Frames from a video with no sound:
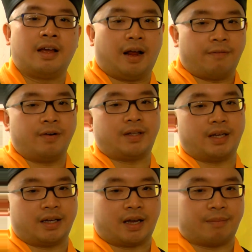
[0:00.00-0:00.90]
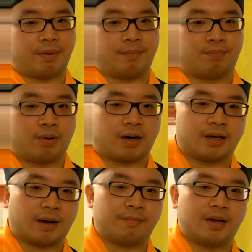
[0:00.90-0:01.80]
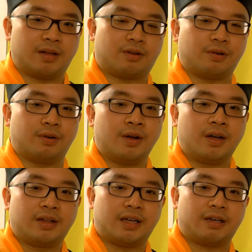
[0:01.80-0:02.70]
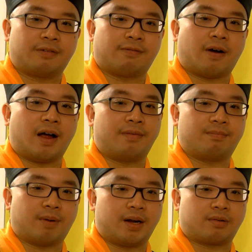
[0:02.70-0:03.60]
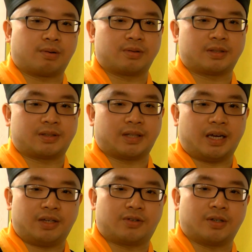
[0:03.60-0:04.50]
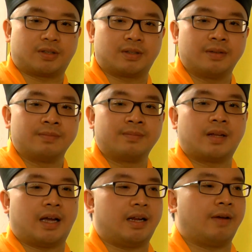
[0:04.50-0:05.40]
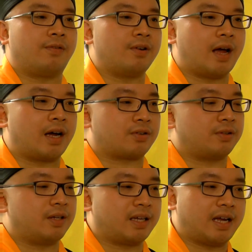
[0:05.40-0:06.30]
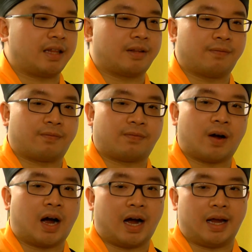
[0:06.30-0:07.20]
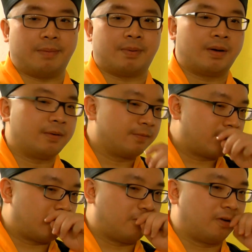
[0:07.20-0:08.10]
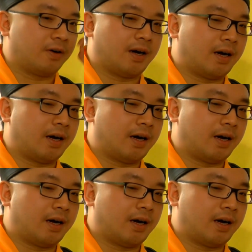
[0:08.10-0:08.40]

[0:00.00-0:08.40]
everything can be broken up into these 5 micro stages. And if you actually get the vibe, or